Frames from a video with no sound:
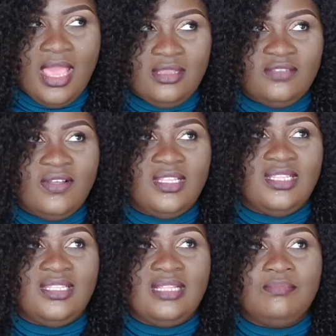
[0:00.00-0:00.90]
I just found
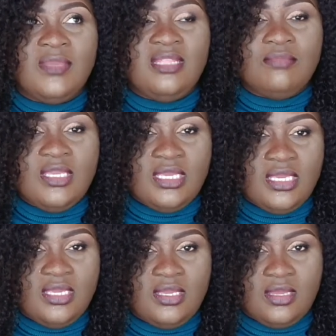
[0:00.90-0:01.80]
out that made me
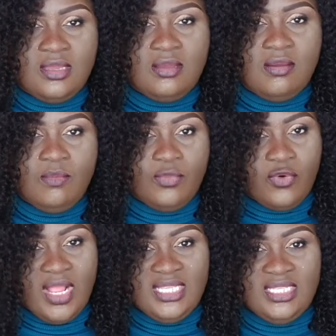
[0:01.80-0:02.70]

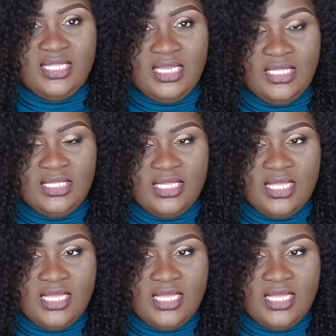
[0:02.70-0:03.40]
procrastinate.